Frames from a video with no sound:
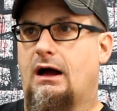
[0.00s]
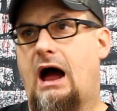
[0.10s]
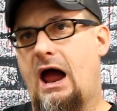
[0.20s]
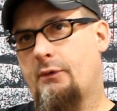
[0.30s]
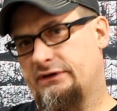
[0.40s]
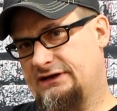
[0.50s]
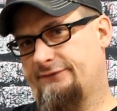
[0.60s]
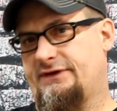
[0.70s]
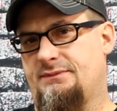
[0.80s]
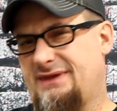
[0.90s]
I would
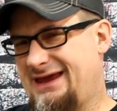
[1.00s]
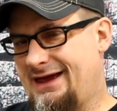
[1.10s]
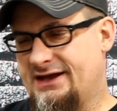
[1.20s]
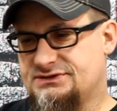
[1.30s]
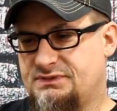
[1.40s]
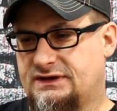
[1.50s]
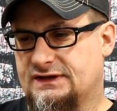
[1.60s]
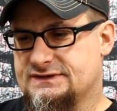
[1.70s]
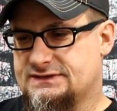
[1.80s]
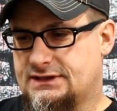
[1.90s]
give them the edge
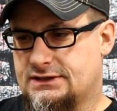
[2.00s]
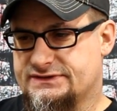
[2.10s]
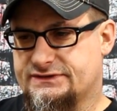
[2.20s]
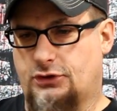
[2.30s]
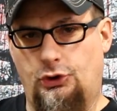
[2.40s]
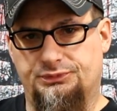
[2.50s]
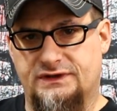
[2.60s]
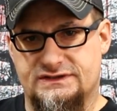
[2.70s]
because their sculpt